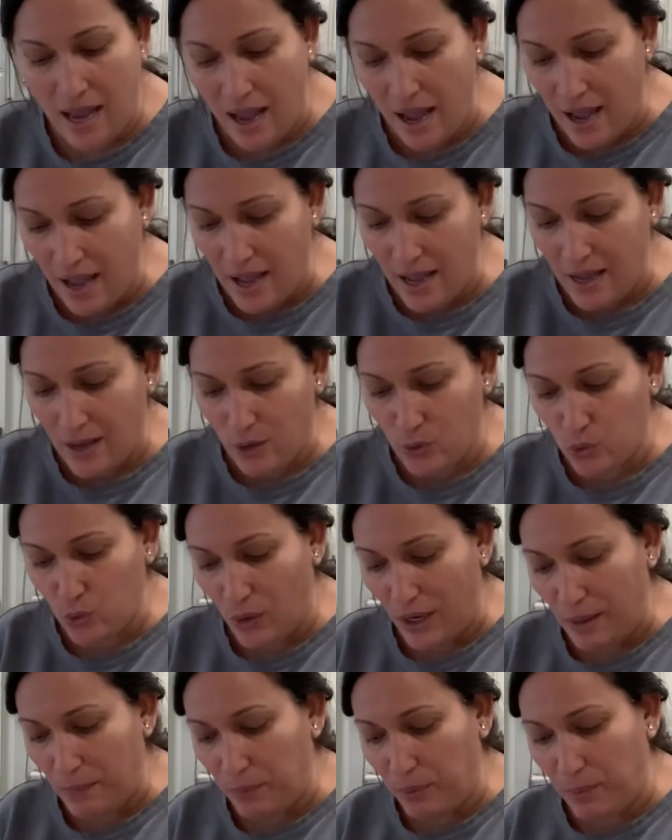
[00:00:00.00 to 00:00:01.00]
how do
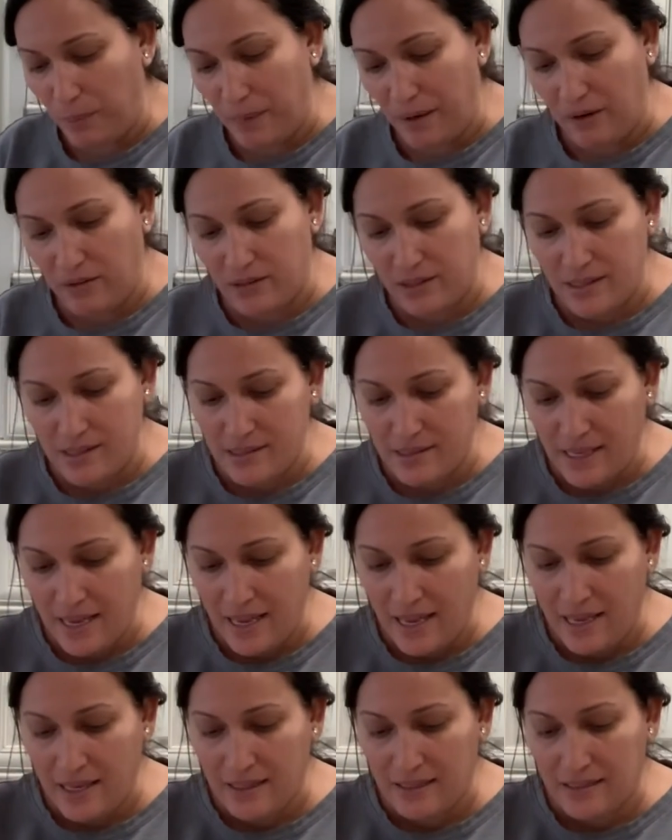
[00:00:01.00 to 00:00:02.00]
I prepare this,
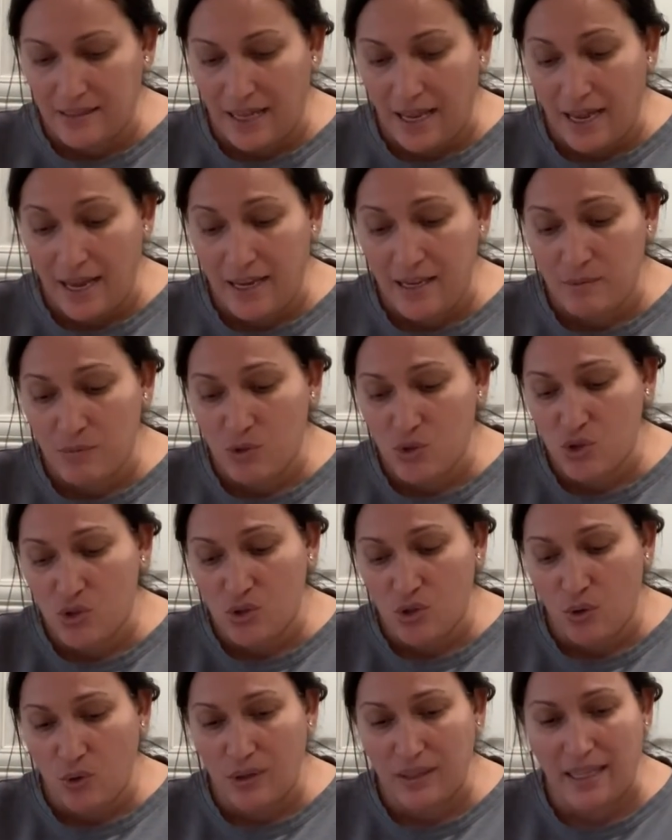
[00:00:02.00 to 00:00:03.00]
and I am
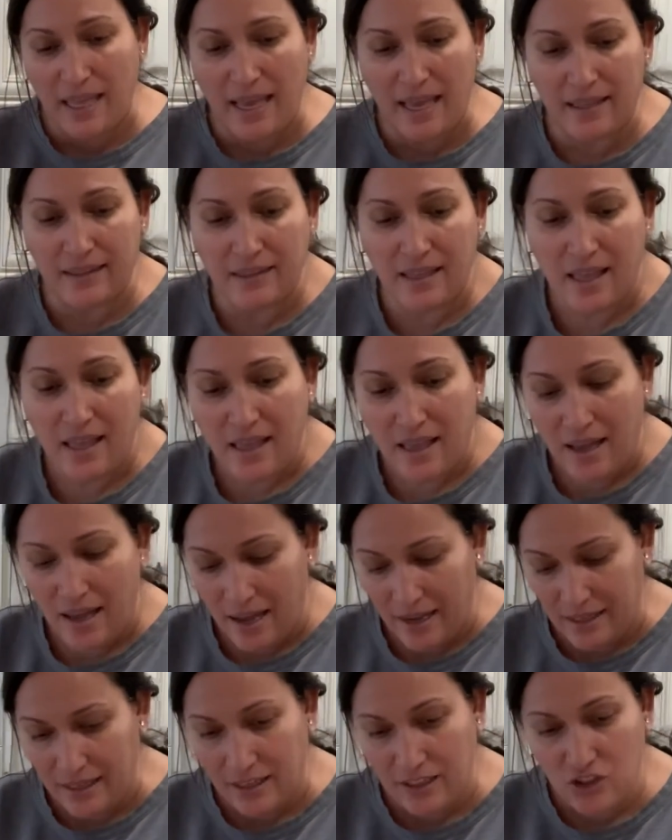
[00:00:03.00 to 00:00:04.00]
so glad
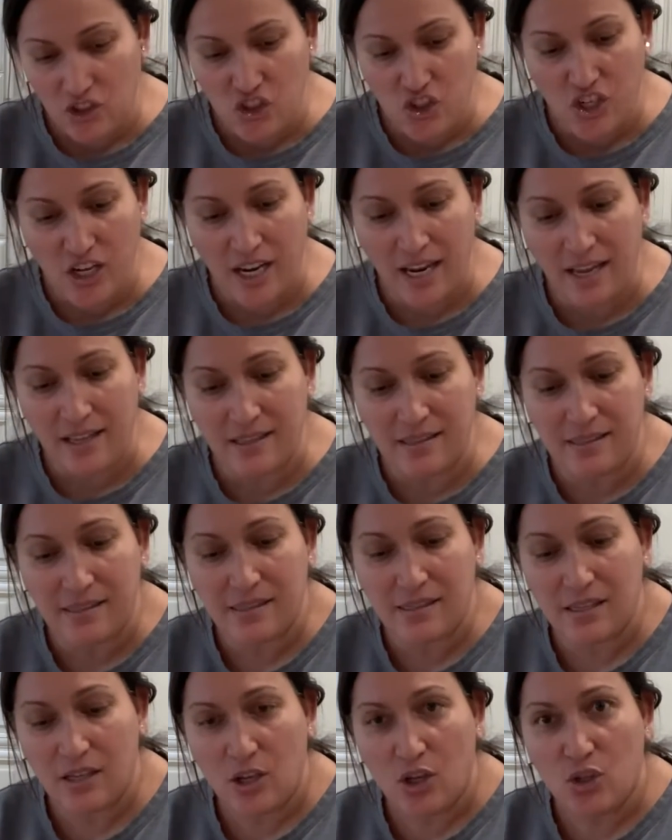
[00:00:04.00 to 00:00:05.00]
I got a
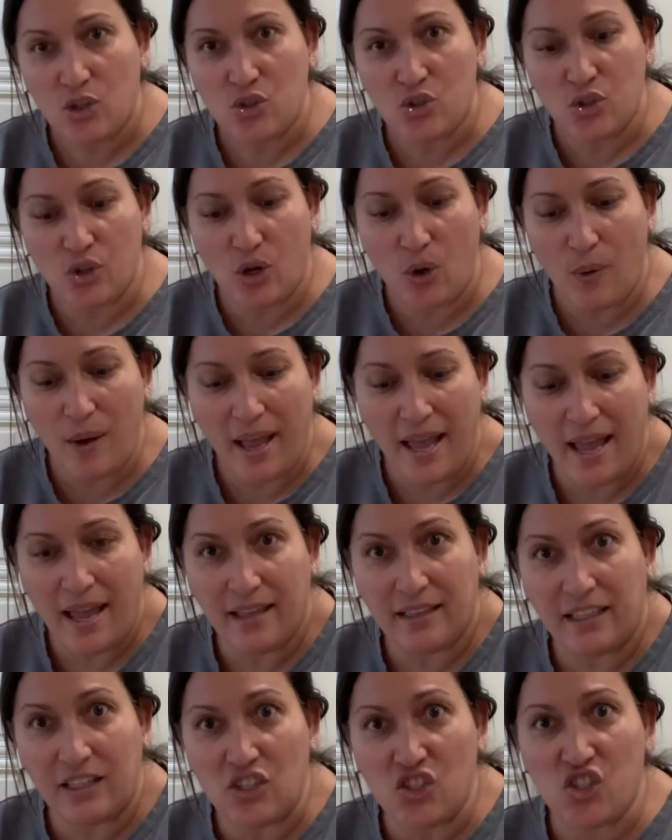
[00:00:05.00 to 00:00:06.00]
chance to go
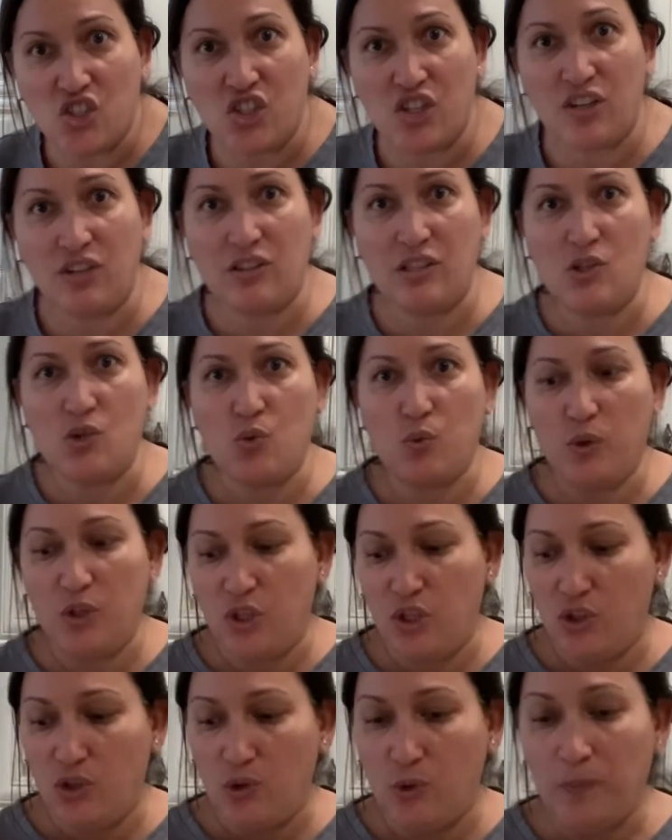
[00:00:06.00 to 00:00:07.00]
ahead and share this with
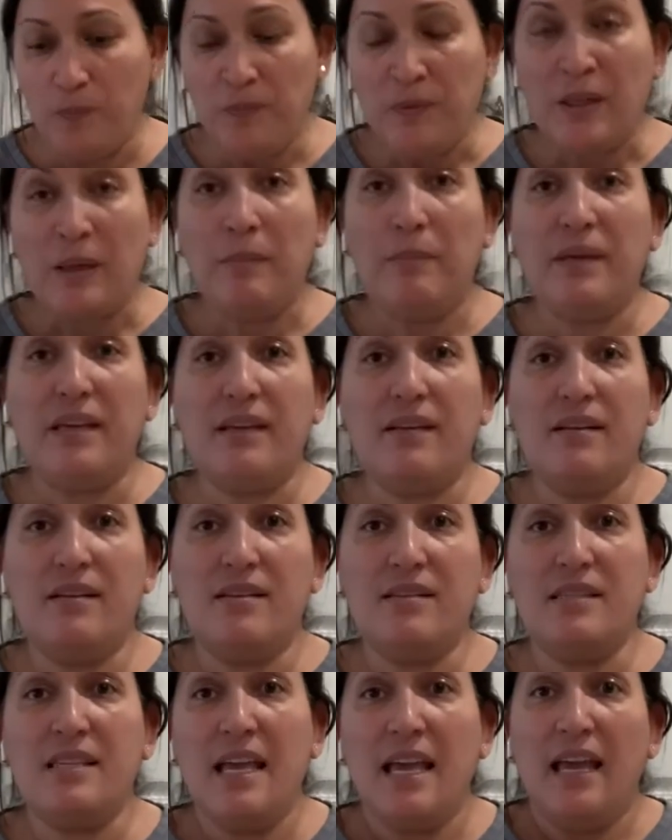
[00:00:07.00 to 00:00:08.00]
you,
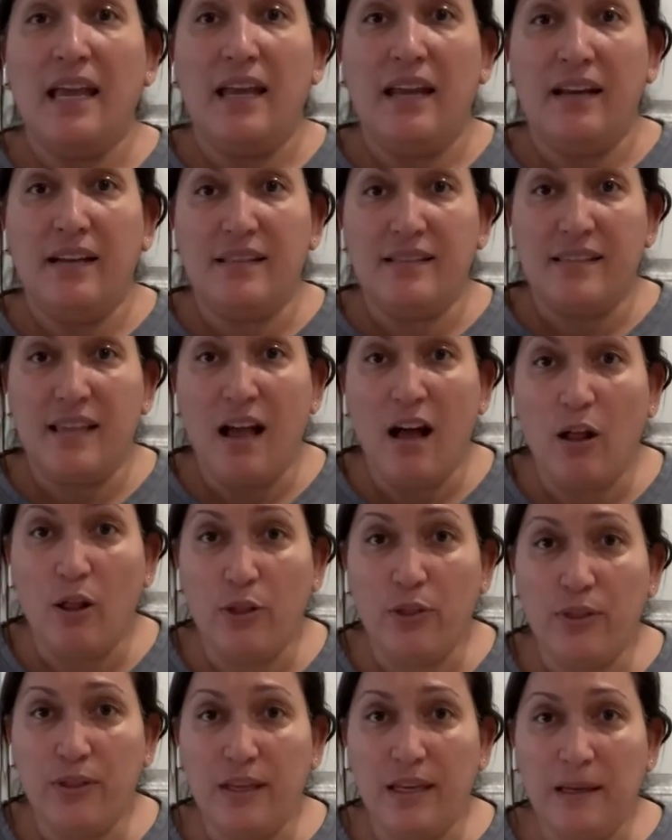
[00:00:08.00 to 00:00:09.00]
because it is
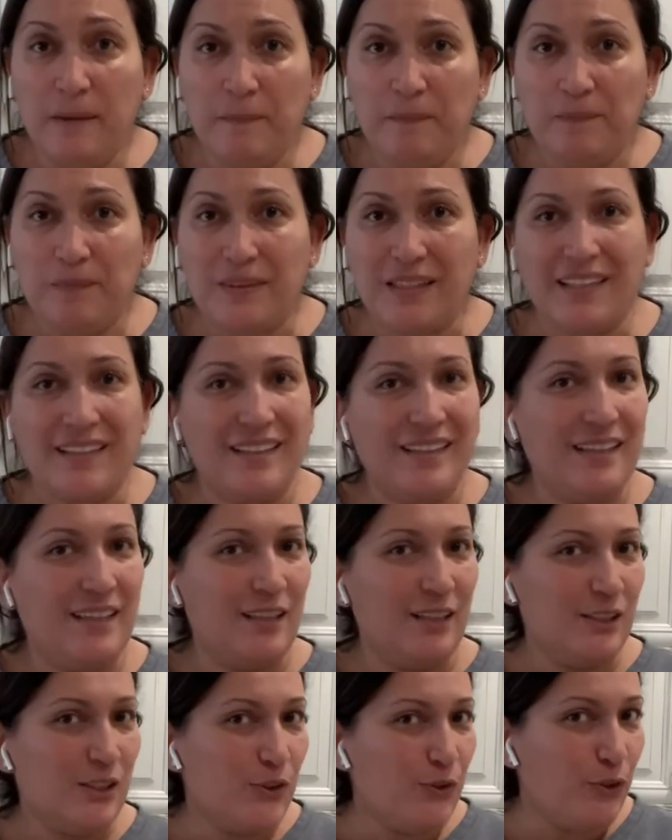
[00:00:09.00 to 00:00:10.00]
healthy,
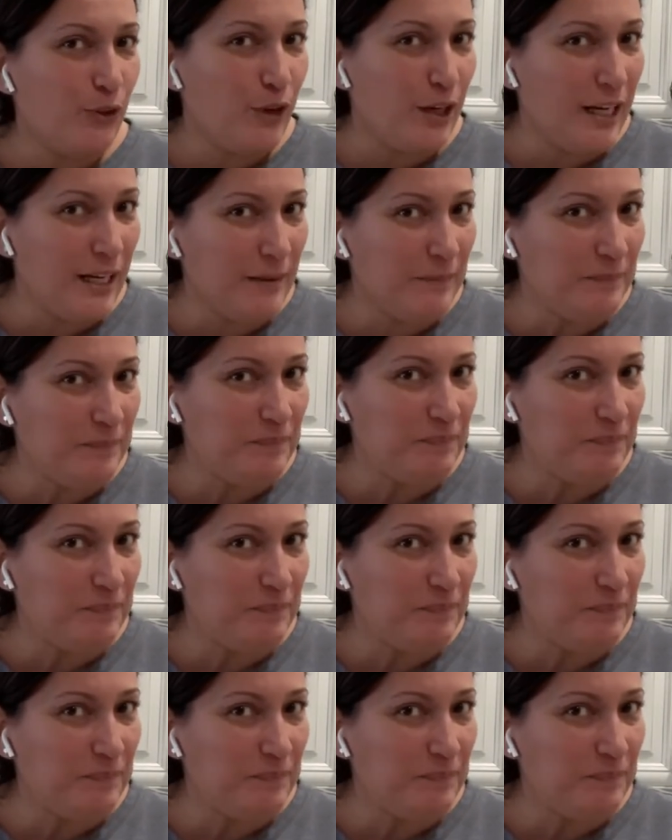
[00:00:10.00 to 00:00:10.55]
guilt-free.